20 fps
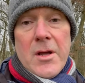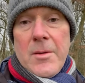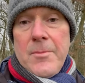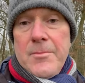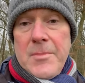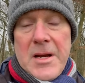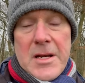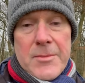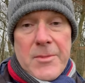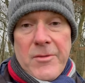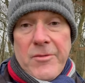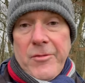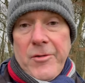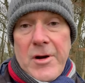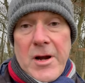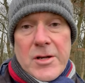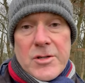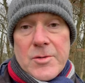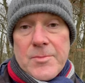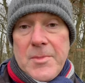minimum
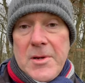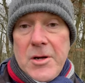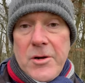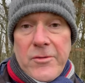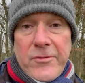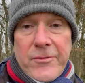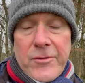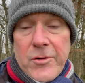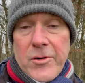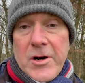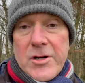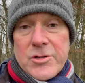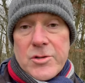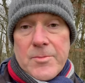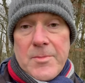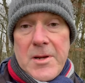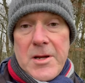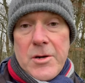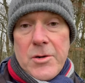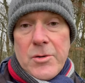300 mil,
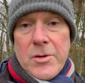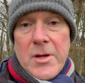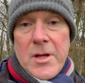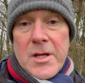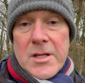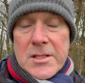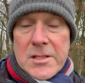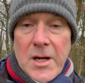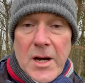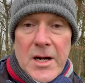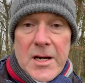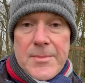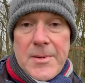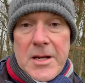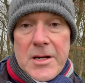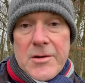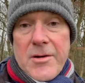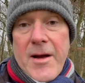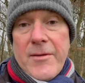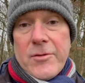400 mil, tiny
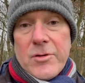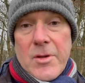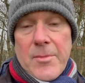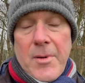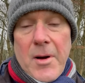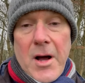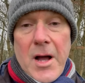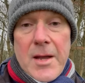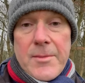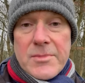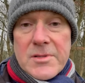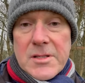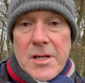bit of gravel on the pipe.